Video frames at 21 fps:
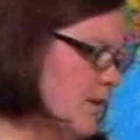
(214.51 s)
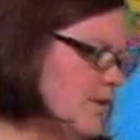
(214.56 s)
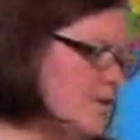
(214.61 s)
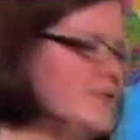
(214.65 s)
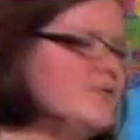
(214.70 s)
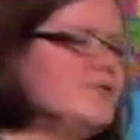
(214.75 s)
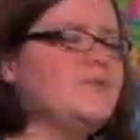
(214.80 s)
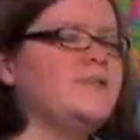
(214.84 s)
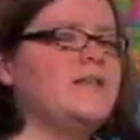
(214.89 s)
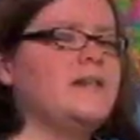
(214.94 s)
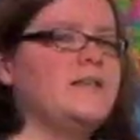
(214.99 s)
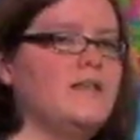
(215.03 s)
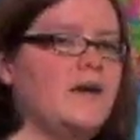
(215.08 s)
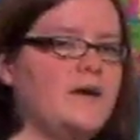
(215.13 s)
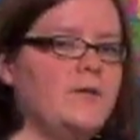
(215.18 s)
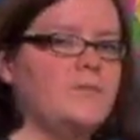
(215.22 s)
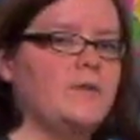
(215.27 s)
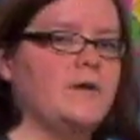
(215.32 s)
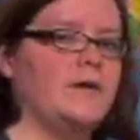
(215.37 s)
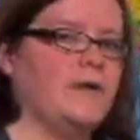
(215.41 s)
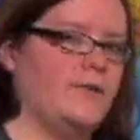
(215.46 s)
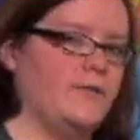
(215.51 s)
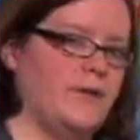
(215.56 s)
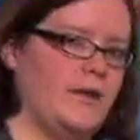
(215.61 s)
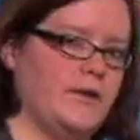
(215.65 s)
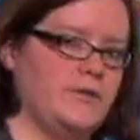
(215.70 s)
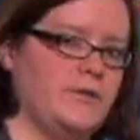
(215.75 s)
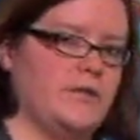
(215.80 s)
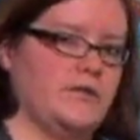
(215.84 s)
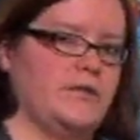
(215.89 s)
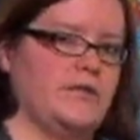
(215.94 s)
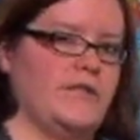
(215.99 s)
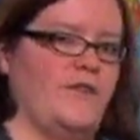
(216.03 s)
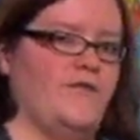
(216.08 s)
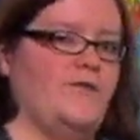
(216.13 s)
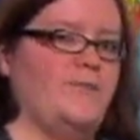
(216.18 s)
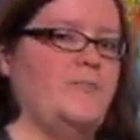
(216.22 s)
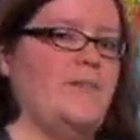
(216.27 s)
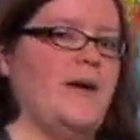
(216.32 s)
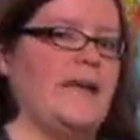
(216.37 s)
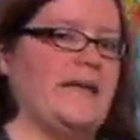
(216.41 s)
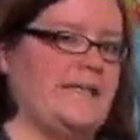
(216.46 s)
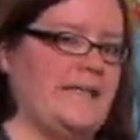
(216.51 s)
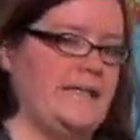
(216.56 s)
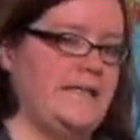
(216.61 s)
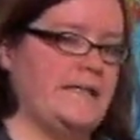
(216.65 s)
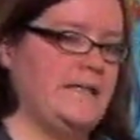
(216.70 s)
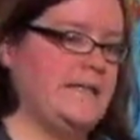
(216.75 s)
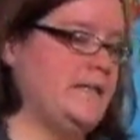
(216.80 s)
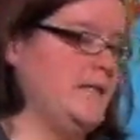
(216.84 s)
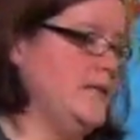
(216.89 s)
So say that word out loud to yourself, Betty.